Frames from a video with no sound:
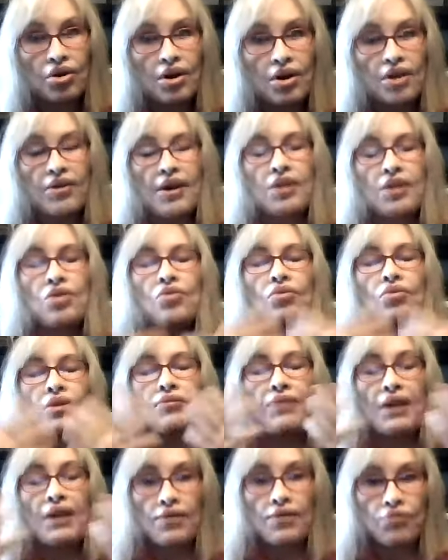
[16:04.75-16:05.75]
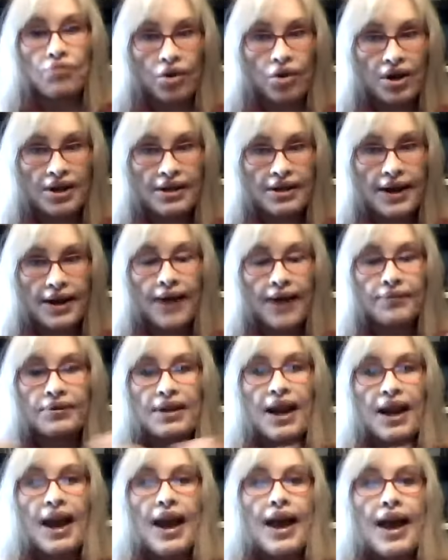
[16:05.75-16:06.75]
Then you become more adept.
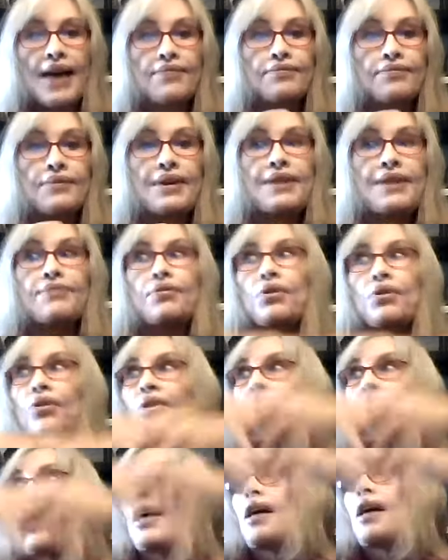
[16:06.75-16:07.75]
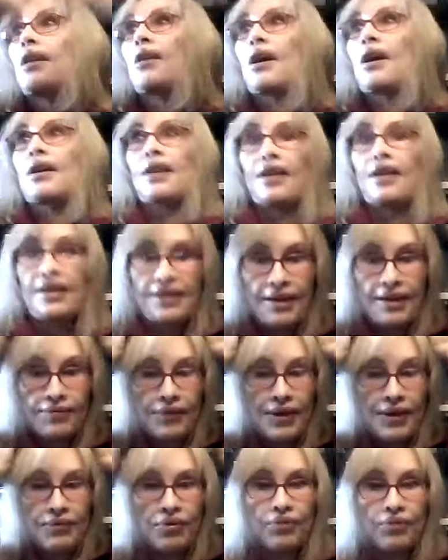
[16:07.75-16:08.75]
And people then, like I said,
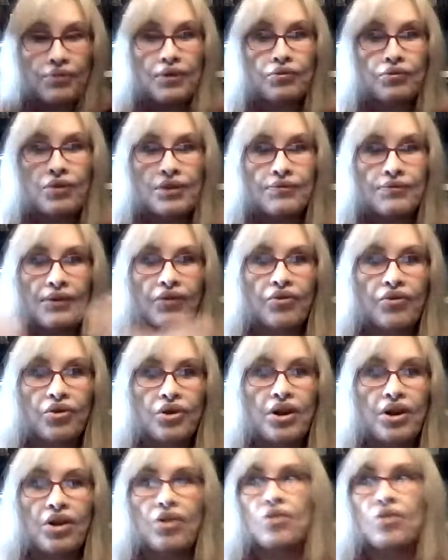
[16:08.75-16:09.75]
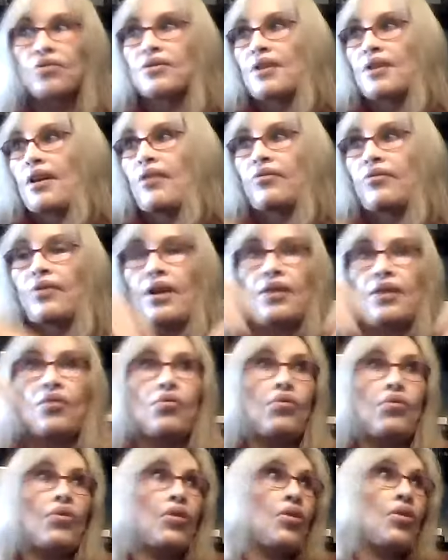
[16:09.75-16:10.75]
people who've been with me for years have like,
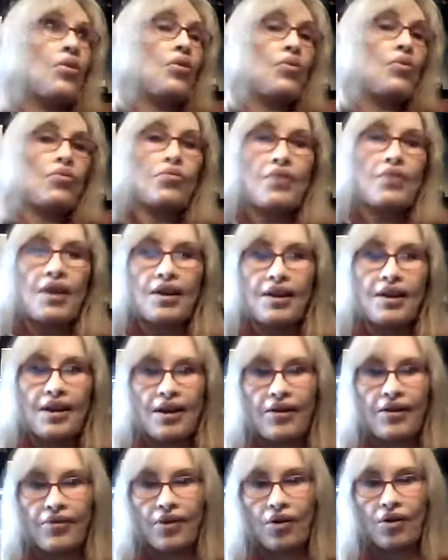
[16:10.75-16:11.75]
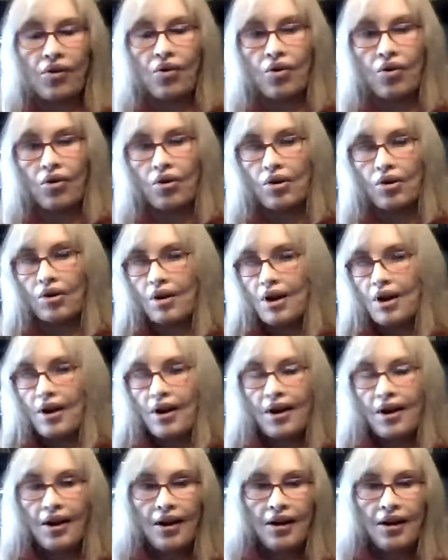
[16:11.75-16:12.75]
woo, they have a whole
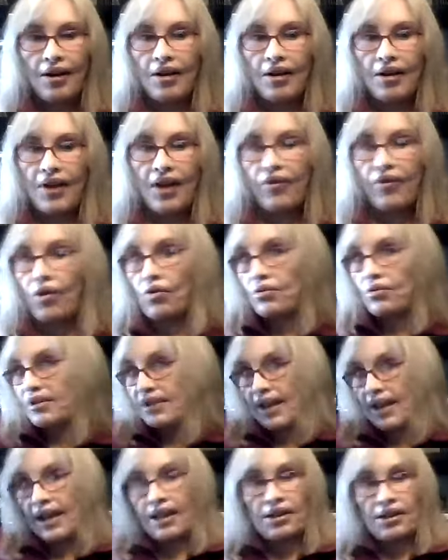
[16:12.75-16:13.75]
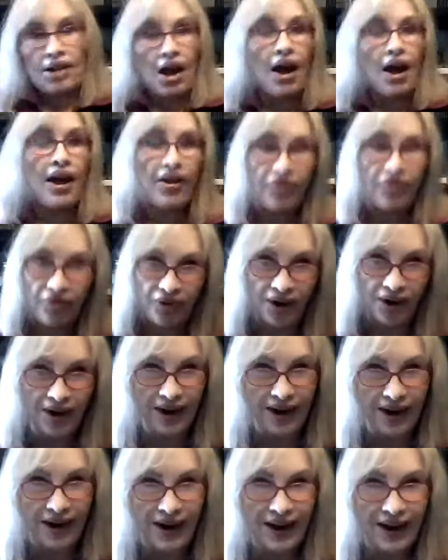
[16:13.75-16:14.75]
second life.
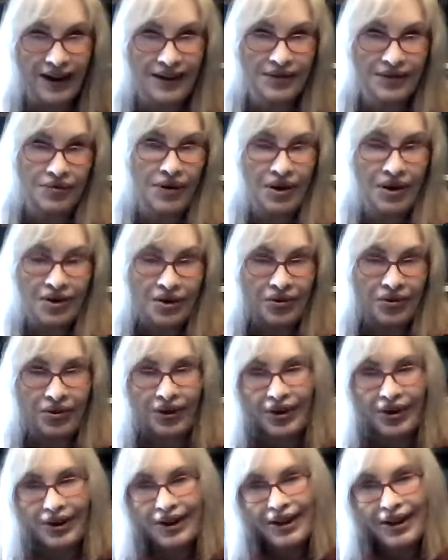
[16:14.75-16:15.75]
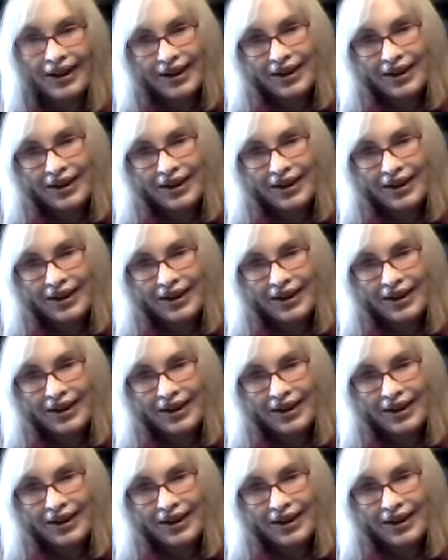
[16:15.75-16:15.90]
It's wonderful.